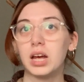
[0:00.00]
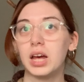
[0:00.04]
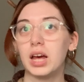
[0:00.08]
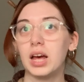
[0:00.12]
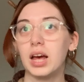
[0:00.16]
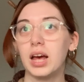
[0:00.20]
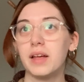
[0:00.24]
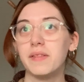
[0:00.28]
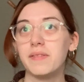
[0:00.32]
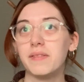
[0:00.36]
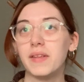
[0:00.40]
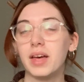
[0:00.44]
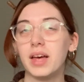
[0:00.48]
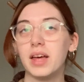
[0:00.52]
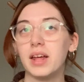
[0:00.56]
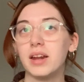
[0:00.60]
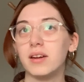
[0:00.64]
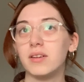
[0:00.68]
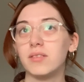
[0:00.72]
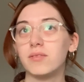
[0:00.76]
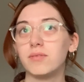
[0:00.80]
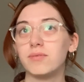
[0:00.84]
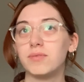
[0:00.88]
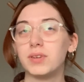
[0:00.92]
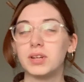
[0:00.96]
And
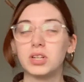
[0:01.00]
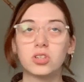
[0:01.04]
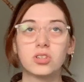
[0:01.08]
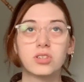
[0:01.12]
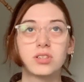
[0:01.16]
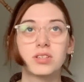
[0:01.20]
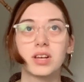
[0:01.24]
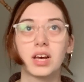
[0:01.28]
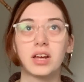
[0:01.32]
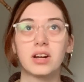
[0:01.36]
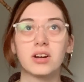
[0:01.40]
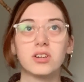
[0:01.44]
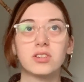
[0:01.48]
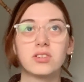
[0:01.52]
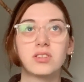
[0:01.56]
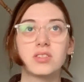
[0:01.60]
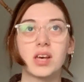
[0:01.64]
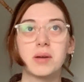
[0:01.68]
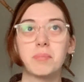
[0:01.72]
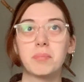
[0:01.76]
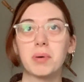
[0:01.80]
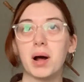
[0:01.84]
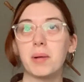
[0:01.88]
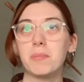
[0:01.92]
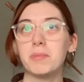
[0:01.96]
then figure skaters, they
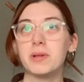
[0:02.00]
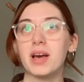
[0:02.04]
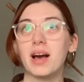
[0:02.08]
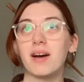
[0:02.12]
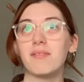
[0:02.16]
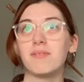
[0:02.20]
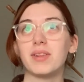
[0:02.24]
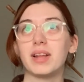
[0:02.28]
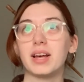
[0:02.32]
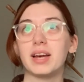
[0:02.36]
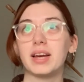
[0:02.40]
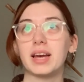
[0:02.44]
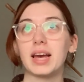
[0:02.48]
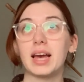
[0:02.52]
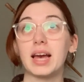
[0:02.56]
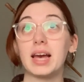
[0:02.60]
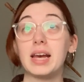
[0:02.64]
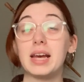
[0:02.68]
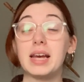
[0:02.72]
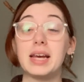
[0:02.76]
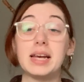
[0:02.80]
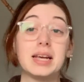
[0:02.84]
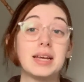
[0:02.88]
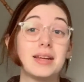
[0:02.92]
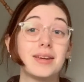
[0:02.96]
probably have like
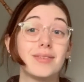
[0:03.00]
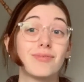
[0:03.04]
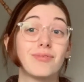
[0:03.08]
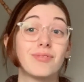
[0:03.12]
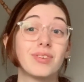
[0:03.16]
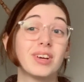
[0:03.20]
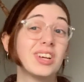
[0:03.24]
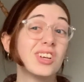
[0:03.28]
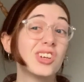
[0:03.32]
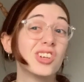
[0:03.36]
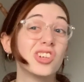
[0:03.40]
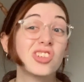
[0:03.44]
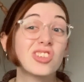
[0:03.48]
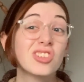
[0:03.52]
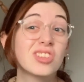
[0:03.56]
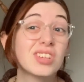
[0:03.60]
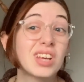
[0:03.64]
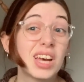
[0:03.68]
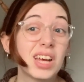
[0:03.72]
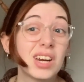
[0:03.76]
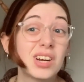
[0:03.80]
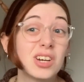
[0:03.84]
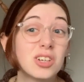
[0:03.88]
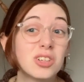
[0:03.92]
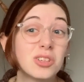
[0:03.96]
8 figure
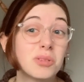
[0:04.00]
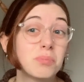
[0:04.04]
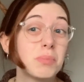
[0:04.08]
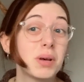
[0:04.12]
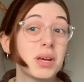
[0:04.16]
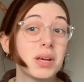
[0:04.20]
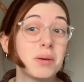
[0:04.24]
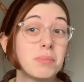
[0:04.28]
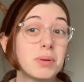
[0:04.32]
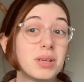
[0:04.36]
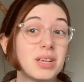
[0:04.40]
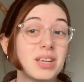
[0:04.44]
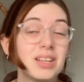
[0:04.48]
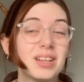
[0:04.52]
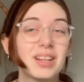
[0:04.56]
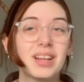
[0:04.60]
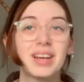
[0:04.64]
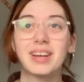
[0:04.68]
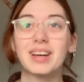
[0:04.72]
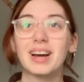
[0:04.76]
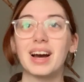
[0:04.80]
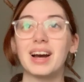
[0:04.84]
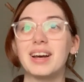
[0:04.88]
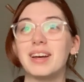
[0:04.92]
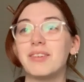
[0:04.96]
skaters, maybe.
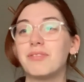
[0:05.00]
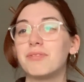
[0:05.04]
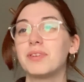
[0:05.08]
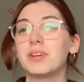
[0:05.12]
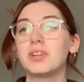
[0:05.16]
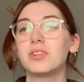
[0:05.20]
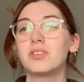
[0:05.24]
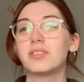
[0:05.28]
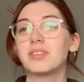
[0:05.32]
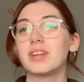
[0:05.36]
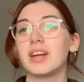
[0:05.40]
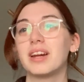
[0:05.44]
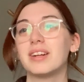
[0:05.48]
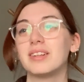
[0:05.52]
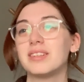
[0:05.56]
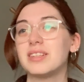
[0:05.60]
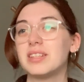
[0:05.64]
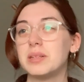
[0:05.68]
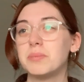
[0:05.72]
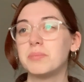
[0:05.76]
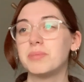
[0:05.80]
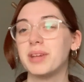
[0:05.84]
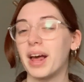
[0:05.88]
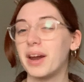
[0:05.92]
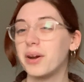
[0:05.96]
Like, figure skating
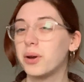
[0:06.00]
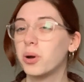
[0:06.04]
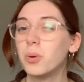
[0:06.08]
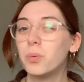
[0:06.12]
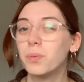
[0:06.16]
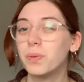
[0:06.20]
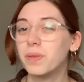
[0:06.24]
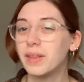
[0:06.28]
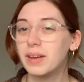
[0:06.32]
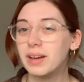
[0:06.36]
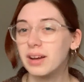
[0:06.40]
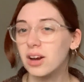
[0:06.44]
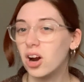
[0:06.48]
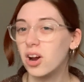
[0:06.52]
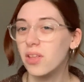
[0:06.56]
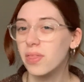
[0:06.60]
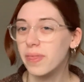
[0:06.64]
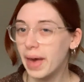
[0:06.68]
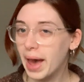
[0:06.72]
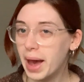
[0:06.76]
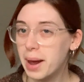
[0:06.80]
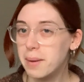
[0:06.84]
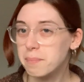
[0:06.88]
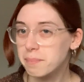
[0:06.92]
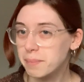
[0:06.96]
teams I don't think are
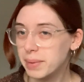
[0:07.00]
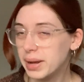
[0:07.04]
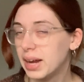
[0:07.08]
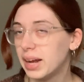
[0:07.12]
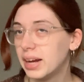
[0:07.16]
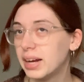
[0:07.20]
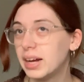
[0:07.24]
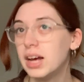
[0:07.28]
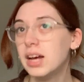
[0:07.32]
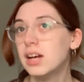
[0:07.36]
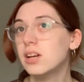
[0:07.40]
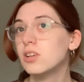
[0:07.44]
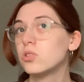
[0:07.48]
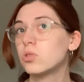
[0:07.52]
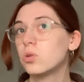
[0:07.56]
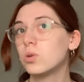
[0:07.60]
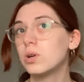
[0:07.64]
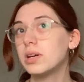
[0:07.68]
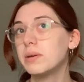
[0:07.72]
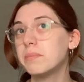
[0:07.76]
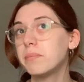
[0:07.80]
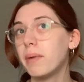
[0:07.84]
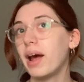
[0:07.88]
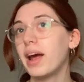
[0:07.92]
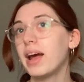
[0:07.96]
that big. So
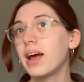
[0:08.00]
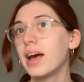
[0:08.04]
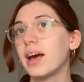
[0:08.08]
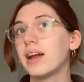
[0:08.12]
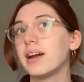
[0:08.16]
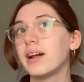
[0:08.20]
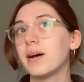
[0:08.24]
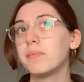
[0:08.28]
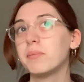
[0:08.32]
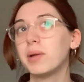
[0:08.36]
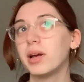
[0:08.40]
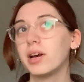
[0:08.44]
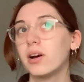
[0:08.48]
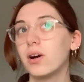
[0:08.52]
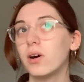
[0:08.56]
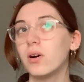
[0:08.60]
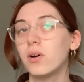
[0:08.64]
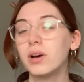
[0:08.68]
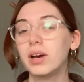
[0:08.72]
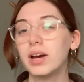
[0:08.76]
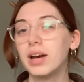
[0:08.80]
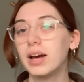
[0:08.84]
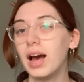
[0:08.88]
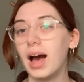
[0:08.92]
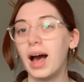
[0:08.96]
in my head, I'm like,
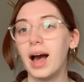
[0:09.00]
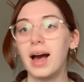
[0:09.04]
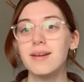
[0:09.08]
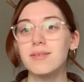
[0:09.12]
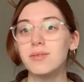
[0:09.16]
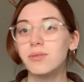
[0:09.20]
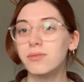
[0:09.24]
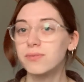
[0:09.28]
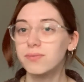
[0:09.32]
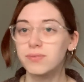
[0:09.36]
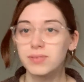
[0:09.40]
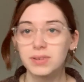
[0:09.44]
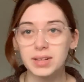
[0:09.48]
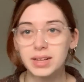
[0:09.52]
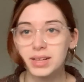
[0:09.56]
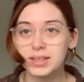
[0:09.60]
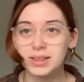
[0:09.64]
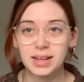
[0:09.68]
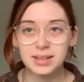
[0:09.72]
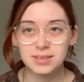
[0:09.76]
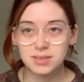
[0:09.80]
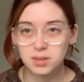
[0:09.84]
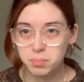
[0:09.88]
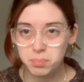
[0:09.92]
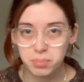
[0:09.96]
okay, I don't feel like
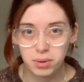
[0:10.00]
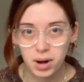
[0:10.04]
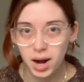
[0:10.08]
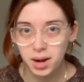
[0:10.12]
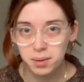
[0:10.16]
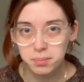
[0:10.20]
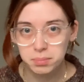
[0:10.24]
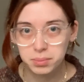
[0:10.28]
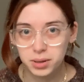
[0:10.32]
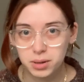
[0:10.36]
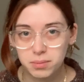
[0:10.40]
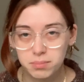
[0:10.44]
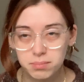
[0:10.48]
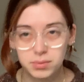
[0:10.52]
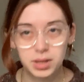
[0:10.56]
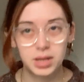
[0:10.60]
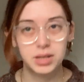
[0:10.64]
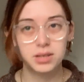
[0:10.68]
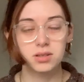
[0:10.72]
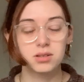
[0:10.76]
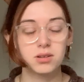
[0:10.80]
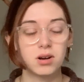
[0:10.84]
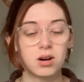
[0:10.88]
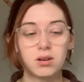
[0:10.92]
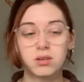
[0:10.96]
that's a problem. Like,
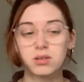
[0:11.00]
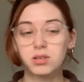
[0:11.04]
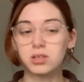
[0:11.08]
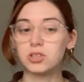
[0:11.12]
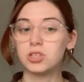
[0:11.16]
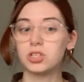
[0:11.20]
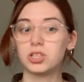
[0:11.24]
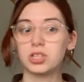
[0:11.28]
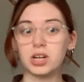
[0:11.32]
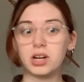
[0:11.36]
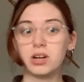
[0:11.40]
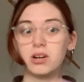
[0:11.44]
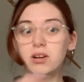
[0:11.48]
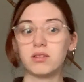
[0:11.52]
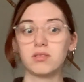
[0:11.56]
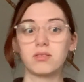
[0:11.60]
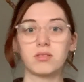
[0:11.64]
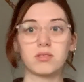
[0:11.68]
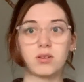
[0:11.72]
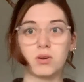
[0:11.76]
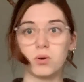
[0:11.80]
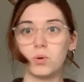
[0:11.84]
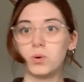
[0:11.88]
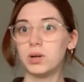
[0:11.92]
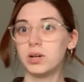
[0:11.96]
y'all could share the
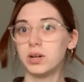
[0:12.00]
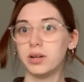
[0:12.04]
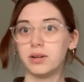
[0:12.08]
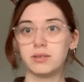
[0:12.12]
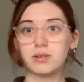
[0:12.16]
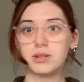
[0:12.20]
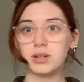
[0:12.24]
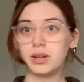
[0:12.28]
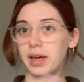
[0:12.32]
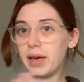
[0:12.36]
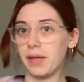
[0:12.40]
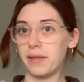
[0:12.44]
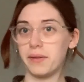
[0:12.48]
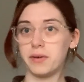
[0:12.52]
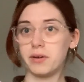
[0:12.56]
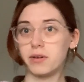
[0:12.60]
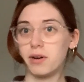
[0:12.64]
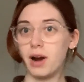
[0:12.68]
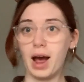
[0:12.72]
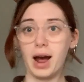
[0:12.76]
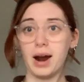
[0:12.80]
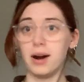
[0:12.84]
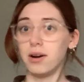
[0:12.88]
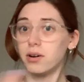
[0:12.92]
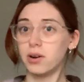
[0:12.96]
court together.
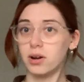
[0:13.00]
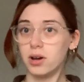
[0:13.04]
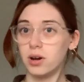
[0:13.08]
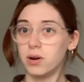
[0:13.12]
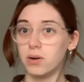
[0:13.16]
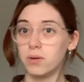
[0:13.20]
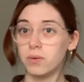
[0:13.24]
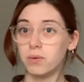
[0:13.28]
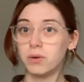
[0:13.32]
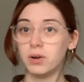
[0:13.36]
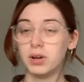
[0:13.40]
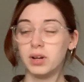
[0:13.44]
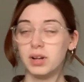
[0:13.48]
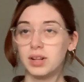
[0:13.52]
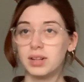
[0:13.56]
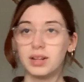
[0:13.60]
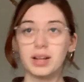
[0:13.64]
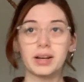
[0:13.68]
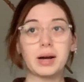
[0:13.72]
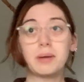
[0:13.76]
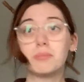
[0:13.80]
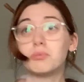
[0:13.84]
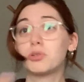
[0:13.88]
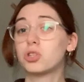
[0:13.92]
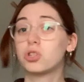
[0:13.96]
I don't know.
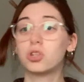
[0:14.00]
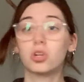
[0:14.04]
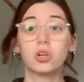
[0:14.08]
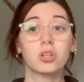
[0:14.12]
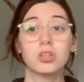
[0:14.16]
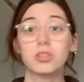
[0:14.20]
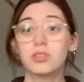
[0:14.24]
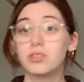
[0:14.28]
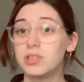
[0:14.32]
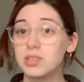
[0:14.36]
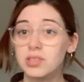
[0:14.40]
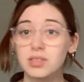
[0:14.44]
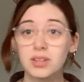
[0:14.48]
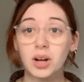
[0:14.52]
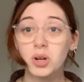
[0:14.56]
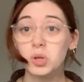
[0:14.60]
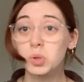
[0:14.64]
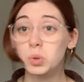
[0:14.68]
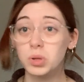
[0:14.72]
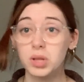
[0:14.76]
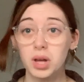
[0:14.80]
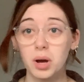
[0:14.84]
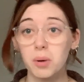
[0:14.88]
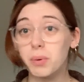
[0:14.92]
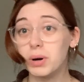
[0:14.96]
Like, I'm sure there's a schedule
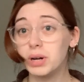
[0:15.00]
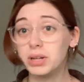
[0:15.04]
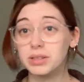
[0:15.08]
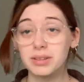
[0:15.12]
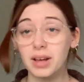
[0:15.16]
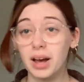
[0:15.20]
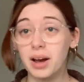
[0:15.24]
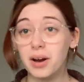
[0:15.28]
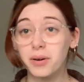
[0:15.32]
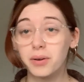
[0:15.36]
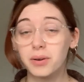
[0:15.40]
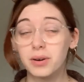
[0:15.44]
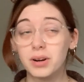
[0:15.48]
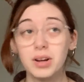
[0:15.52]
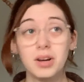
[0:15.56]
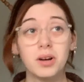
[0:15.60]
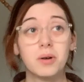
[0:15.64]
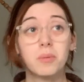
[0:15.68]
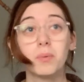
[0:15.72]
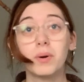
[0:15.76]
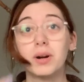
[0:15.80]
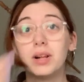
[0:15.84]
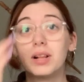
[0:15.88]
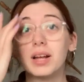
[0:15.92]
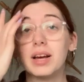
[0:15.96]
that works out
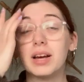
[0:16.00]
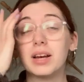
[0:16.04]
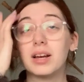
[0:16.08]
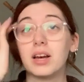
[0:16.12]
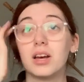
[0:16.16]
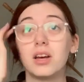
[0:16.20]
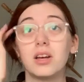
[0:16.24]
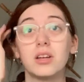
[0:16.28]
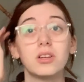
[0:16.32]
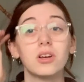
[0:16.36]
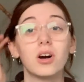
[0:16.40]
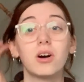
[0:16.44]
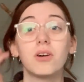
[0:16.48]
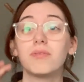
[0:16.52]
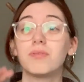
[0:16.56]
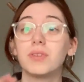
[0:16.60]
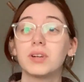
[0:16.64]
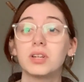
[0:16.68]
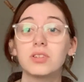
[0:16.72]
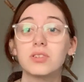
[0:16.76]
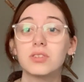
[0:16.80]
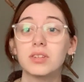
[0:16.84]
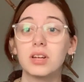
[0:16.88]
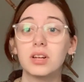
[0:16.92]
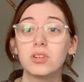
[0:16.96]
where, like, y'all
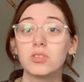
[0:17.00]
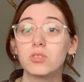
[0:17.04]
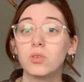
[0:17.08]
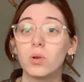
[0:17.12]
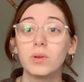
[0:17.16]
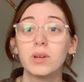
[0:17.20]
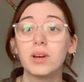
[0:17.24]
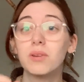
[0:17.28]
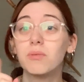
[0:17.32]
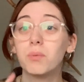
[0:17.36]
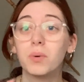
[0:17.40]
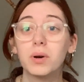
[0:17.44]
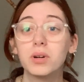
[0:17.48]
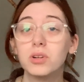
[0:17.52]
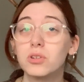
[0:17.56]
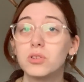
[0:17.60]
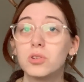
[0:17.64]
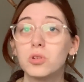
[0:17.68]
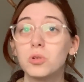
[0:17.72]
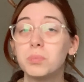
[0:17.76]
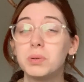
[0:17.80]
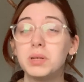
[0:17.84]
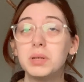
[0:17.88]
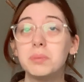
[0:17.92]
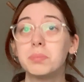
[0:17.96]
figure skaters only have 1 or
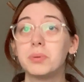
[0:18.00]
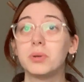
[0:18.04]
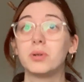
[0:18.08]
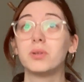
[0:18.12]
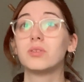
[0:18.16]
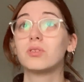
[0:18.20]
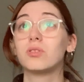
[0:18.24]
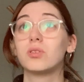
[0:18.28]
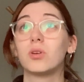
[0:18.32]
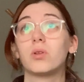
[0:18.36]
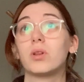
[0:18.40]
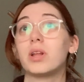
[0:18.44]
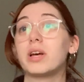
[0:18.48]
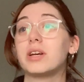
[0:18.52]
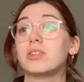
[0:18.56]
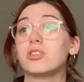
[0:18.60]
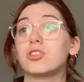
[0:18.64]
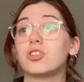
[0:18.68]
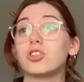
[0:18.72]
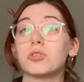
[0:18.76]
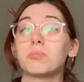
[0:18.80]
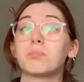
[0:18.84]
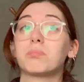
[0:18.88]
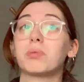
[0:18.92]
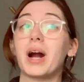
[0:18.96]
2 people, so, like,
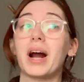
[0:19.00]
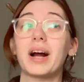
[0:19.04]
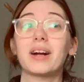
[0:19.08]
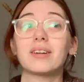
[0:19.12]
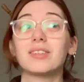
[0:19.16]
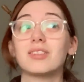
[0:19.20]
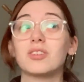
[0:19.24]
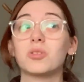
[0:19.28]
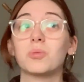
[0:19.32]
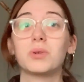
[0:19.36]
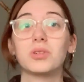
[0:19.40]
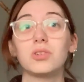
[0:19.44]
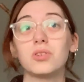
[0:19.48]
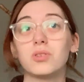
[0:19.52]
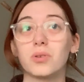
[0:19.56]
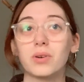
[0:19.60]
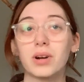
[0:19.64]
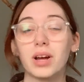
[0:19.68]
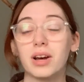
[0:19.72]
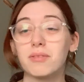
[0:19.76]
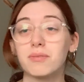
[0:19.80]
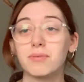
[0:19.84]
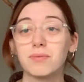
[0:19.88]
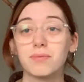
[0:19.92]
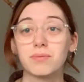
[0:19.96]
just practice when you don't
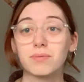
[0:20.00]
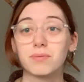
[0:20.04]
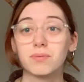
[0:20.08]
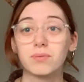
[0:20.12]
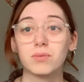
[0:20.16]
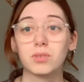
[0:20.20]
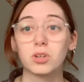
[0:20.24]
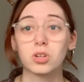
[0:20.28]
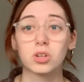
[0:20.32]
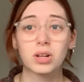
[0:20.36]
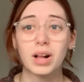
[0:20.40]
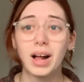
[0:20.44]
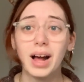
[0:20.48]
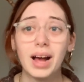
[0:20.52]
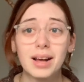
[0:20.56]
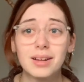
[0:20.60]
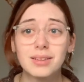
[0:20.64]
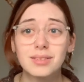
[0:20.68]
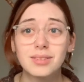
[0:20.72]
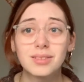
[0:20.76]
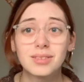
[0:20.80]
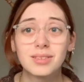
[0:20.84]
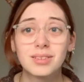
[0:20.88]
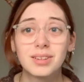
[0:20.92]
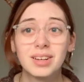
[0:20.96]
have your
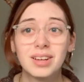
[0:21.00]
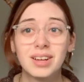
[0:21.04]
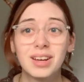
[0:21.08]
class.